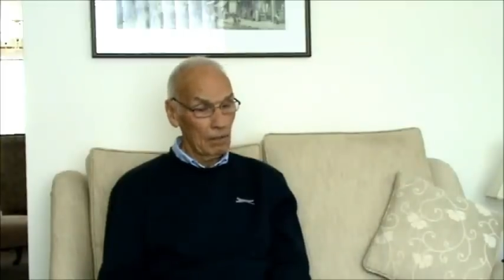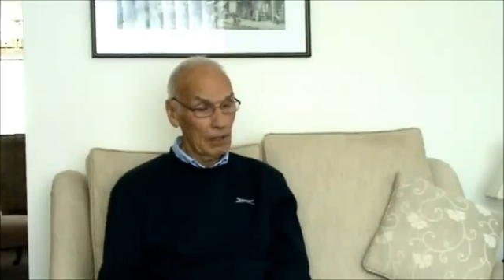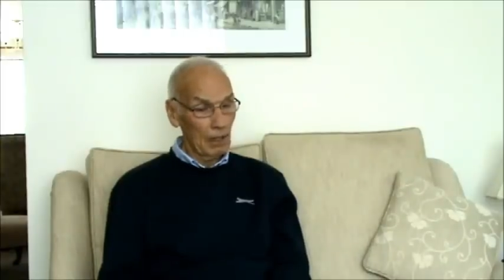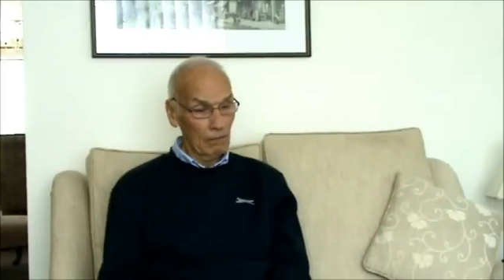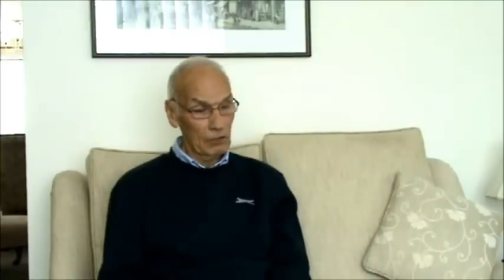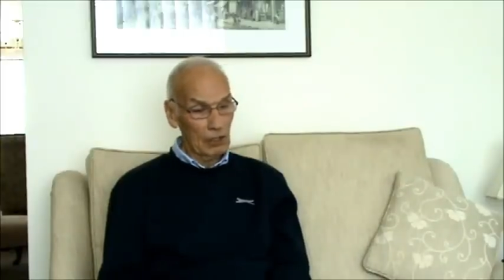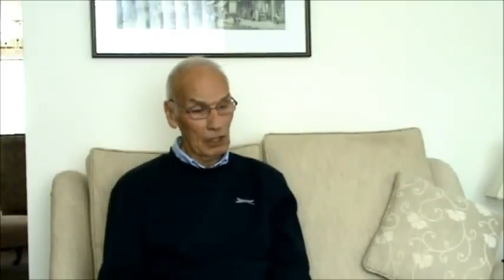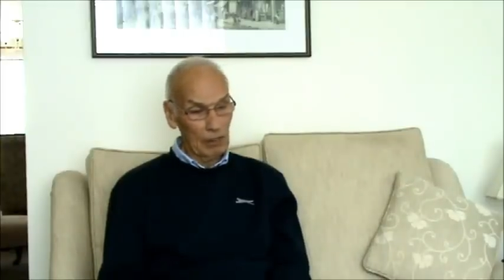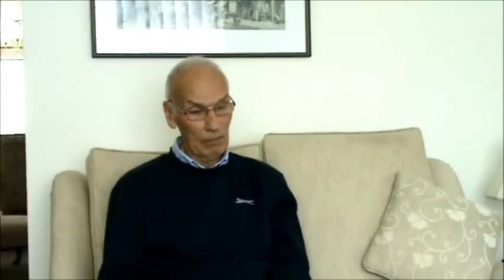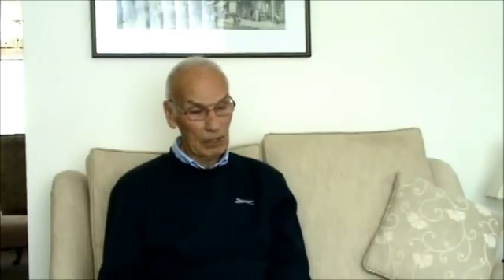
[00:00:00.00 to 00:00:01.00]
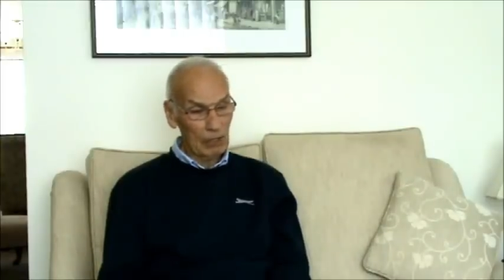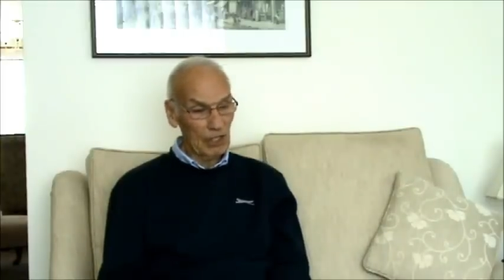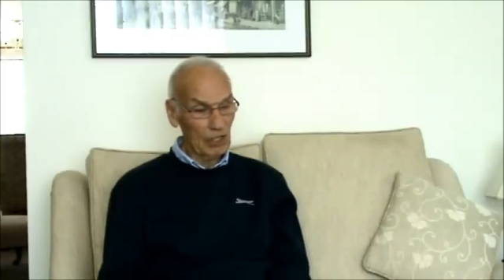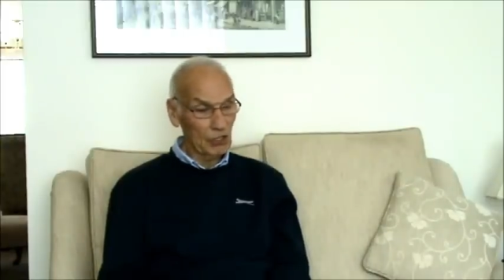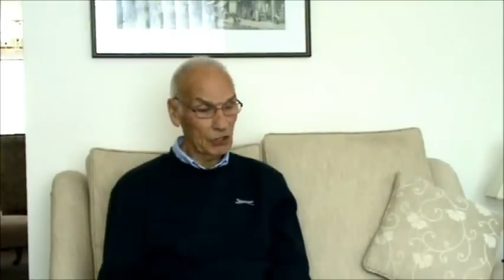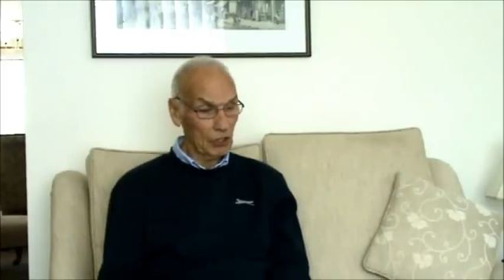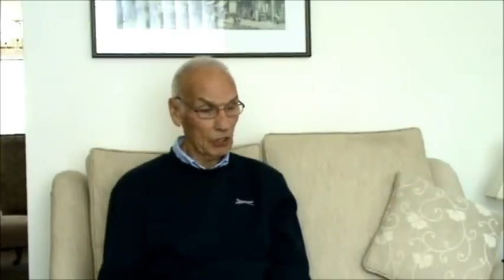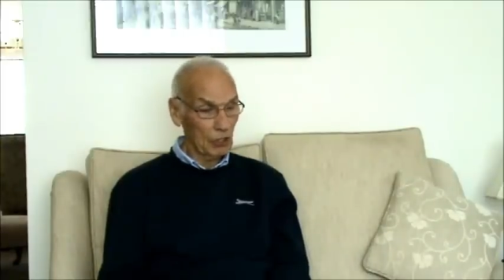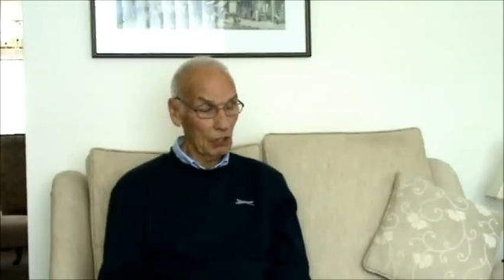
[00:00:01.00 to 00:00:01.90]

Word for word: But obviously he must have been injured at